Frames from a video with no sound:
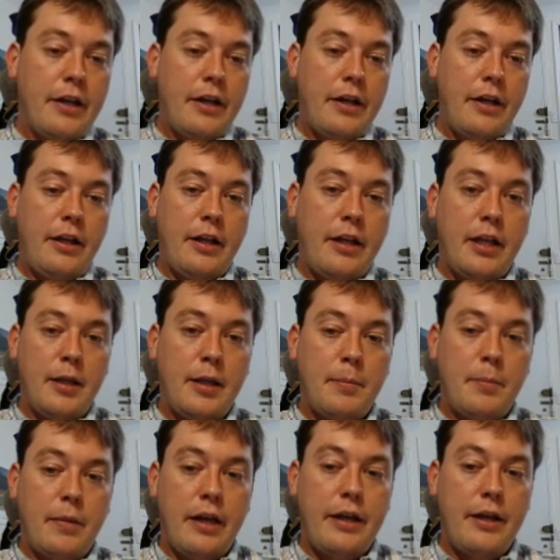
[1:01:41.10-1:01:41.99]

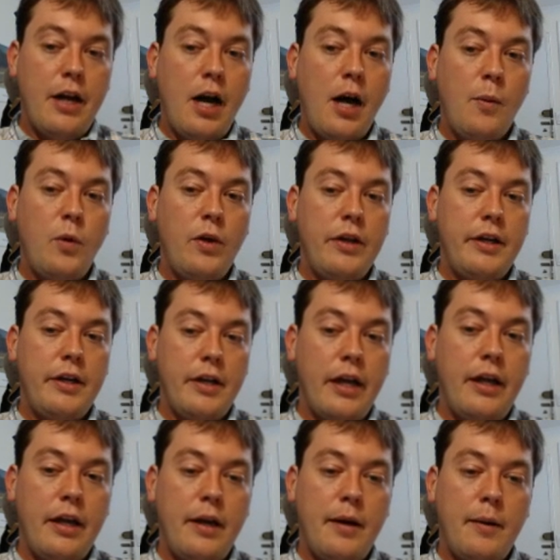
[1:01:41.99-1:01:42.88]
And not one
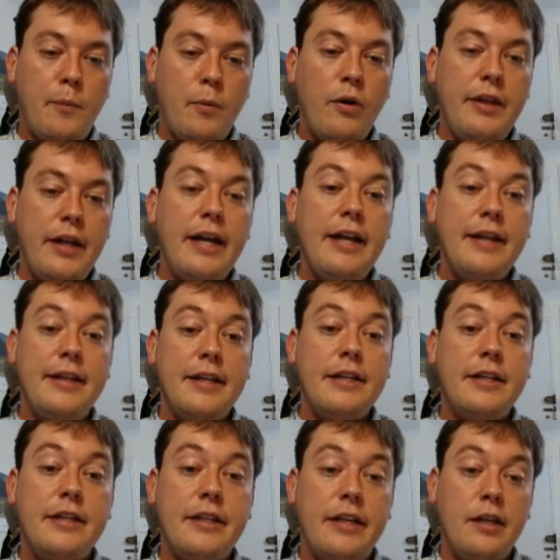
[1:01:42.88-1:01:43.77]
that I
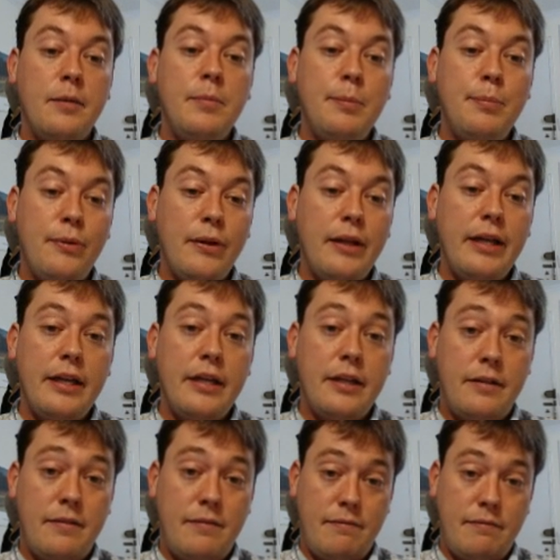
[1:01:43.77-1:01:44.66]
think can be
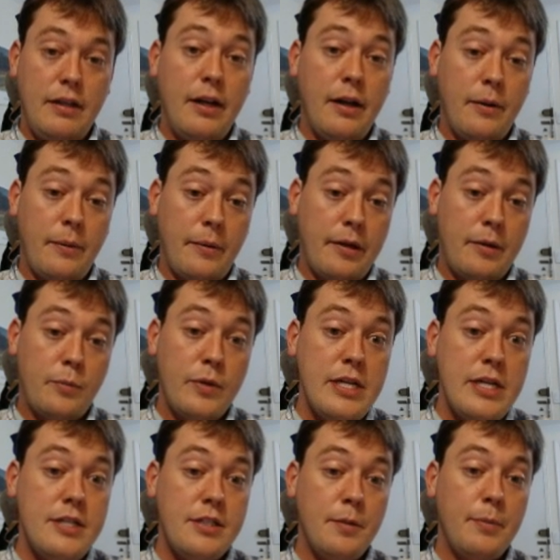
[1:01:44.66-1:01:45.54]
played, you know, at a
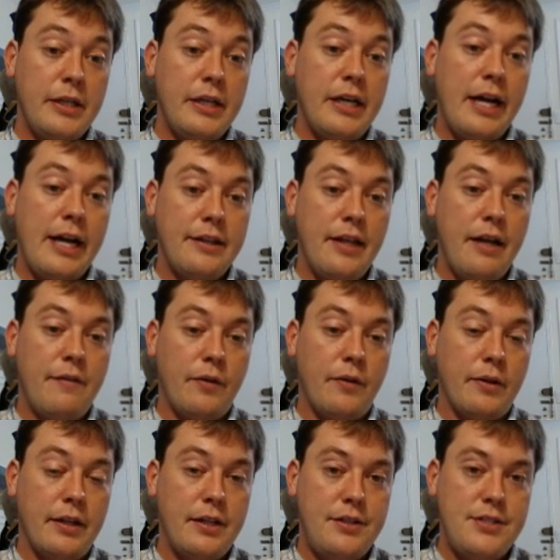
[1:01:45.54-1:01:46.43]
reasonably high
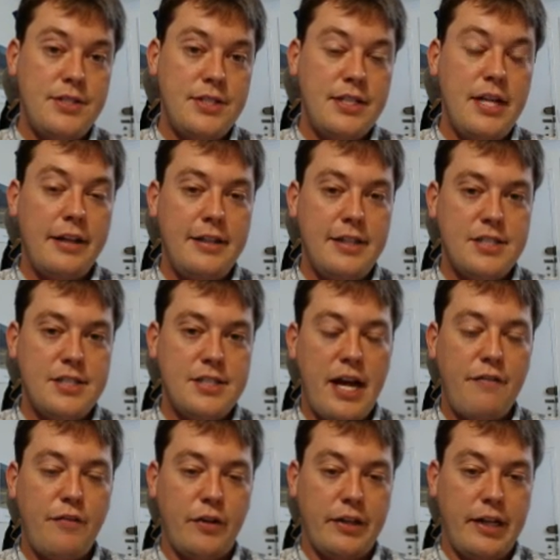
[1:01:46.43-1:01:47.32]
level. This is not the
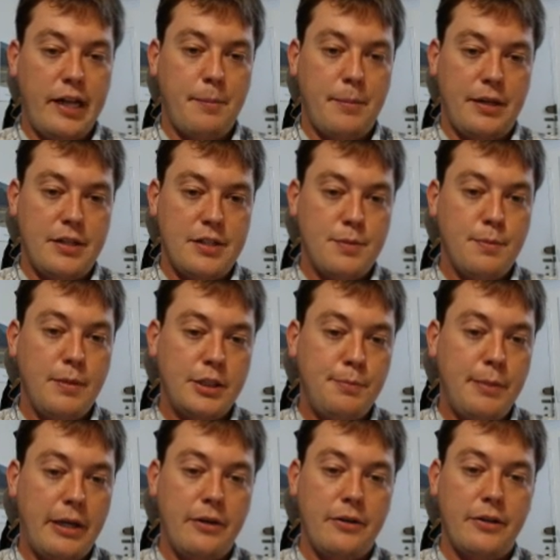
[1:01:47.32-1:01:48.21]
Stafford gambit. It's
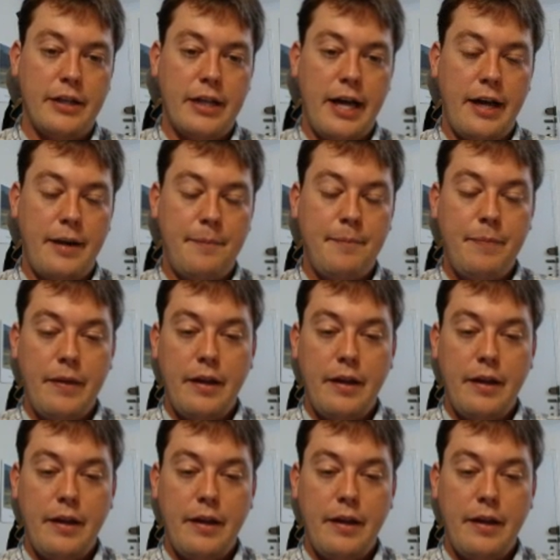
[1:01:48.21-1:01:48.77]
much better than that.